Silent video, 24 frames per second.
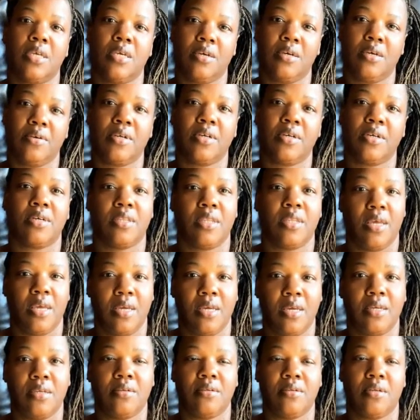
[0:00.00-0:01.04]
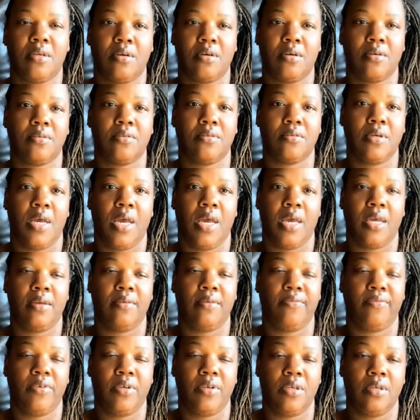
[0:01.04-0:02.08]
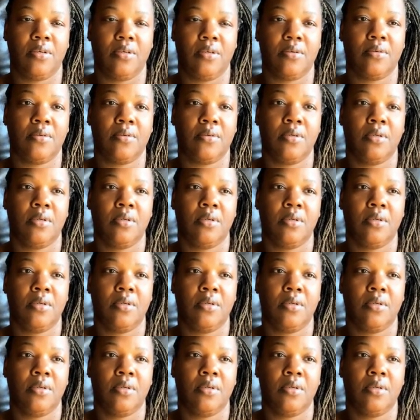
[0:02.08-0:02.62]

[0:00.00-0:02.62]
tell her that, how he feels.